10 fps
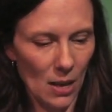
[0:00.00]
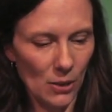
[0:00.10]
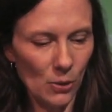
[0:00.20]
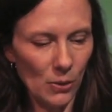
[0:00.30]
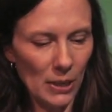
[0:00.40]

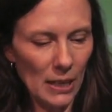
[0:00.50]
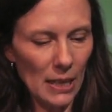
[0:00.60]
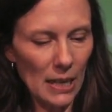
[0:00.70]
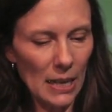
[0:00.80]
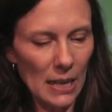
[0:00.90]
You
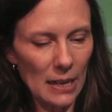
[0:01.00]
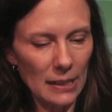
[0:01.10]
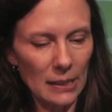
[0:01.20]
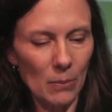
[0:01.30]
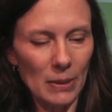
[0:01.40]

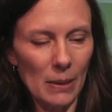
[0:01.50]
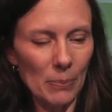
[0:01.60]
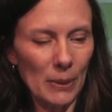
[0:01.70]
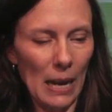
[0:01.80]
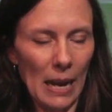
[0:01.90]
need some
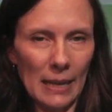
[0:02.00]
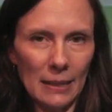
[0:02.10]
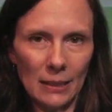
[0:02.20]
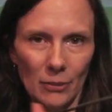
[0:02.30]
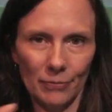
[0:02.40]
zip
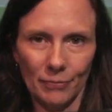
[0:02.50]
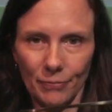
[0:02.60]
ties